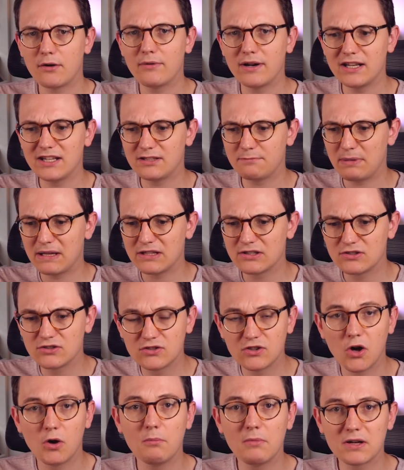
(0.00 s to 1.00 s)
already spent
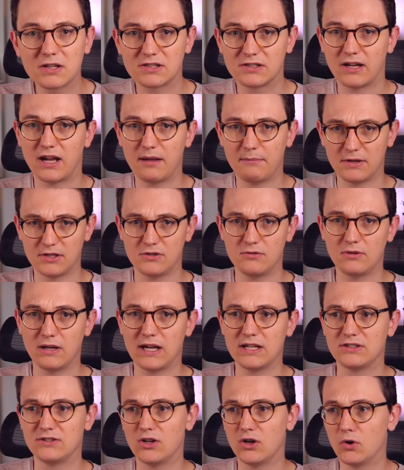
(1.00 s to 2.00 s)
so much time, as you
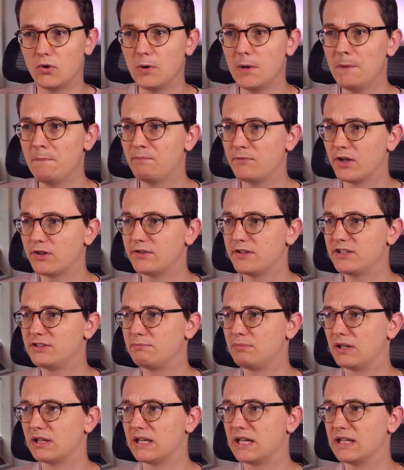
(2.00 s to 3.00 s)
guys know, on this
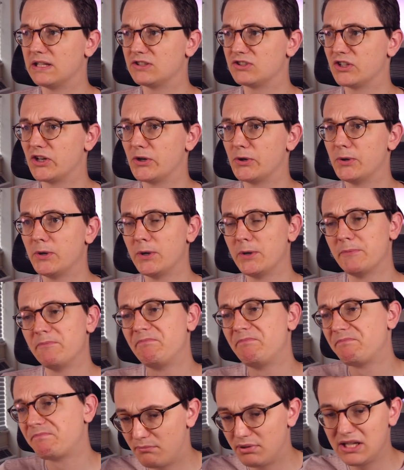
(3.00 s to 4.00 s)
plugin. So
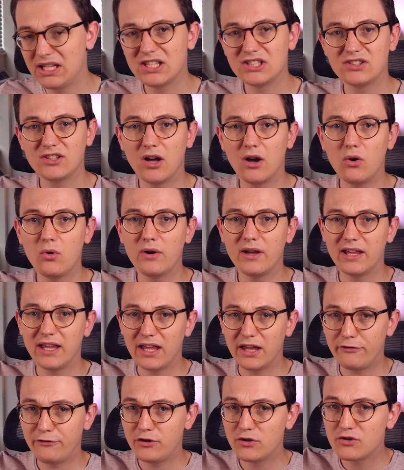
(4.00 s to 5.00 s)
please know,
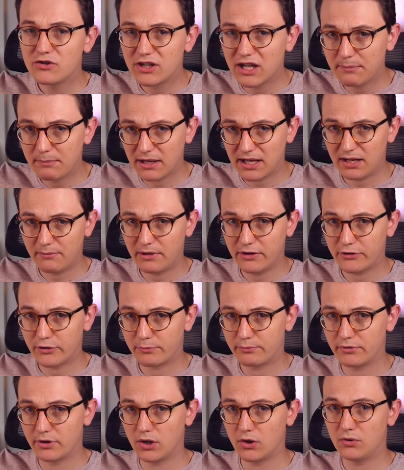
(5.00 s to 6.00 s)
if you skip Elementor
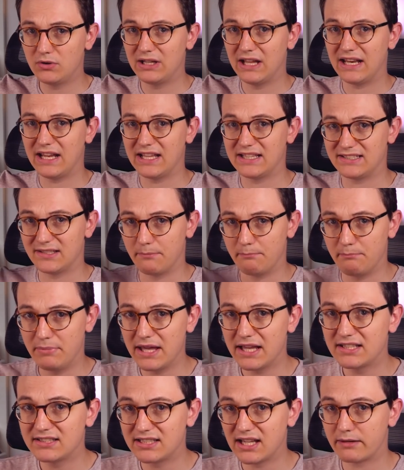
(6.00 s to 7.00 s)
Pro, that it's a
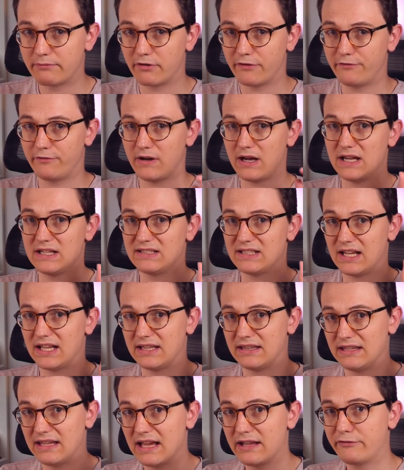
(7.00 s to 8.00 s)
big sacrifice
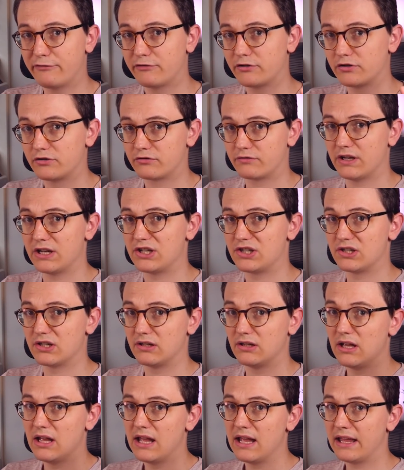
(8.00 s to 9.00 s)
and that
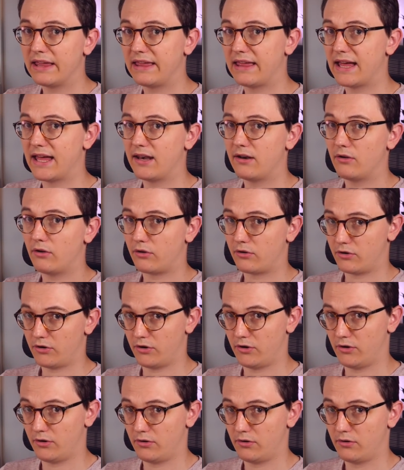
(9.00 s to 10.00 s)
frustration can
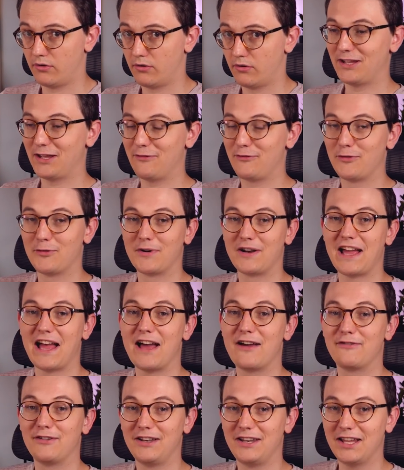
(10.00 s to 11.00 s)
occur. If you want to
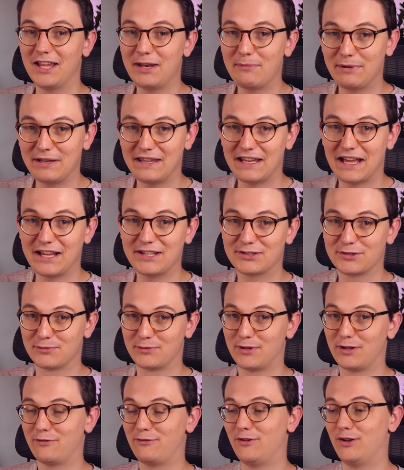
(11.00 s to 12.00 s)
have a little bit nicer
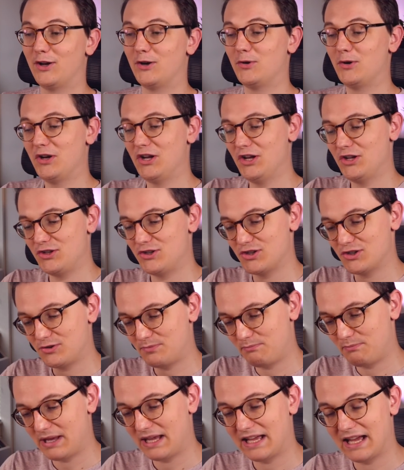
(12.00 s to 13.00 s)
workflow,
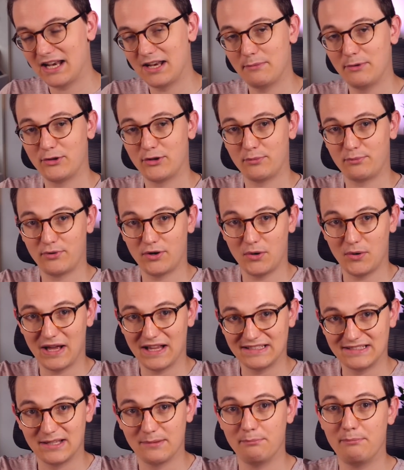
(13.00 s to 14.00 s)
just pick Elementor Pro
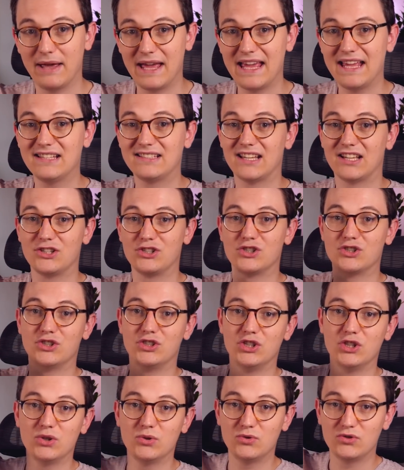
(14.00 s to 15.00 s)
as the base and just
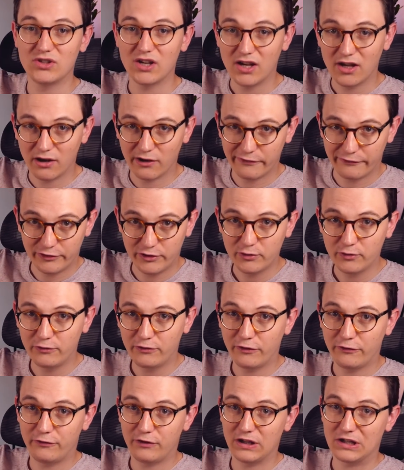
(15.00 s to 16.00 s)
use a few of
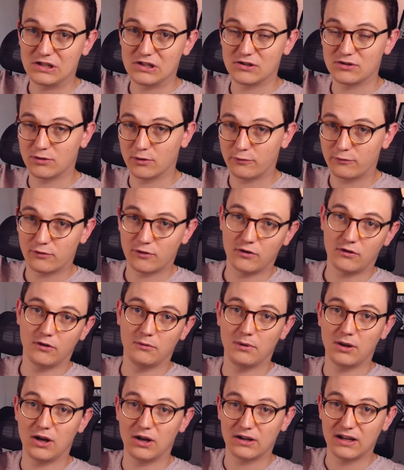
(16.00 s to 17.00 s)
the features of
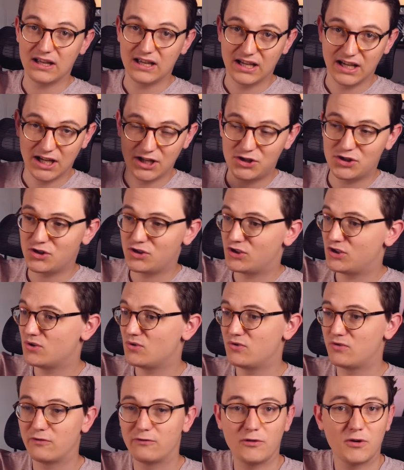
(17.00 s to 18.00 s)
CrocoBlock, and just
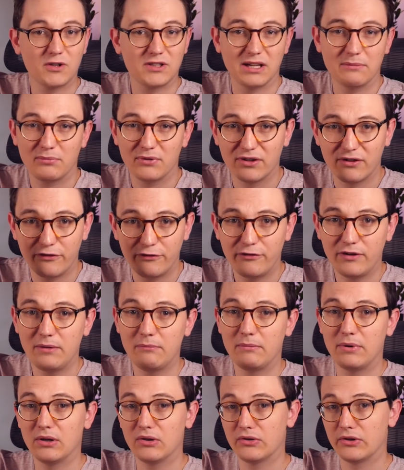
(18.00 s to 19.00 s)
use, for example, the
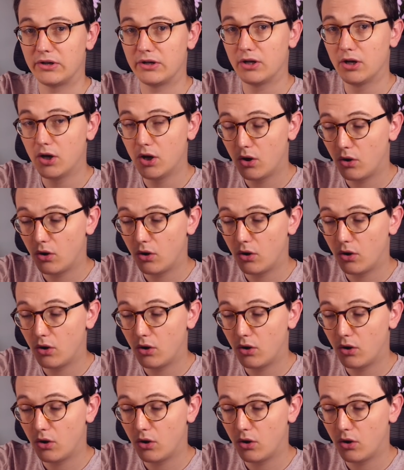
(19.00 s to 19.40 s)
theme builder